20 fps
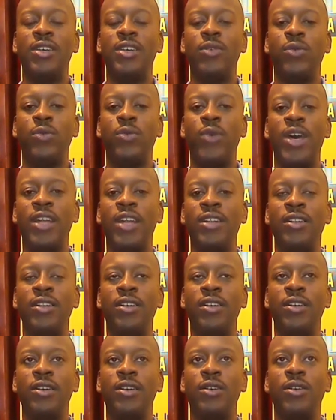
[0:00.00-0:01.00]

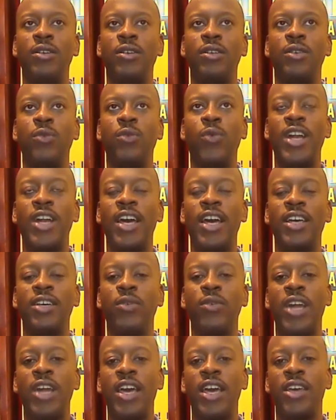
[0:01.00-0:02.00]
when
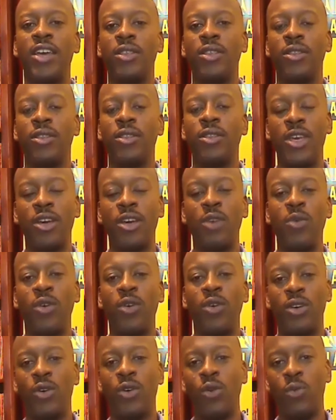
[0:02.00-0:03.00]
I think about
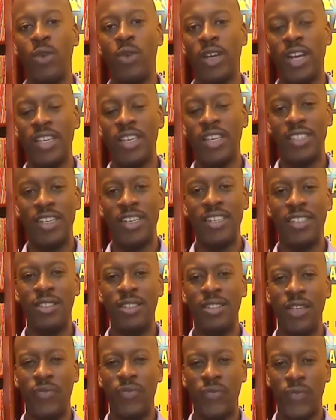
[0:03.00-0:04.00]
the cookbook and I see the
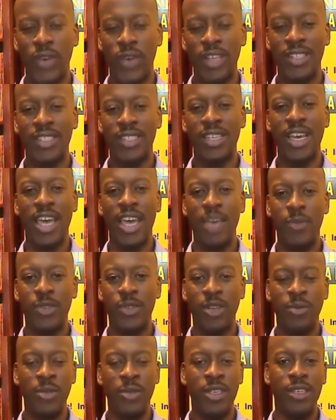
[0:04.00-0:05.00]
different types
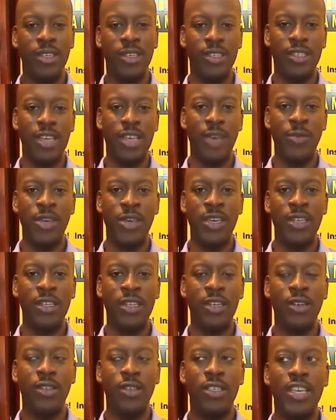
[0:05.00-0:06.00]
of meals, I
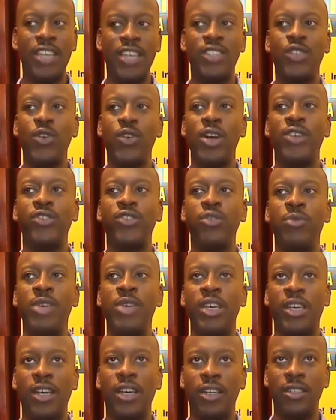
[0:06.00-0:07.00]
mean, yes, you are
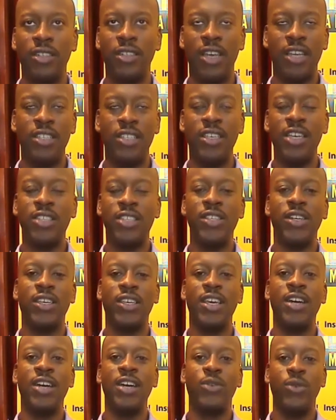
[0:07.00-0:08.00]
Jamaican and yes, you
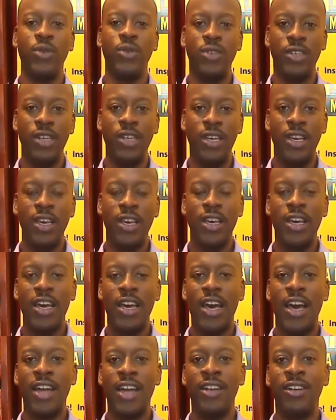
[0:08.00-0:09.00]
can cook.
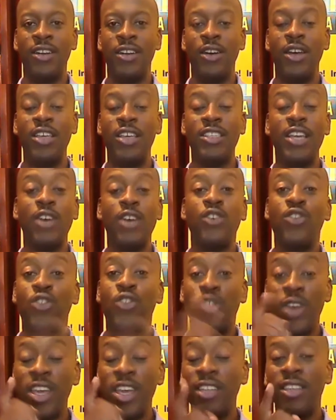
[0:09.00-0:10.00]
And it's a
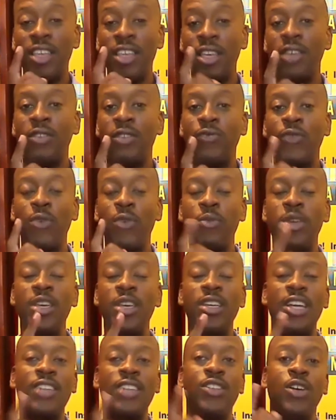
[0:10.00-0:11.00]
great thing for me
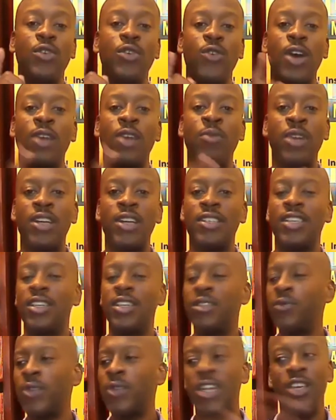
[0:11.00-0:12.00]
that your grandmother said,
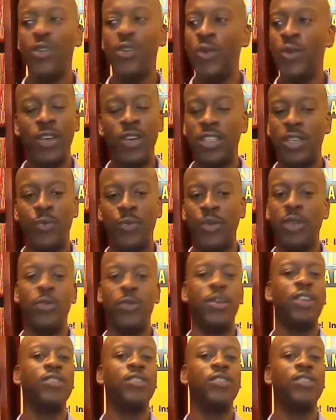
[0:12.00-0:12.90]
we don't use recipe. We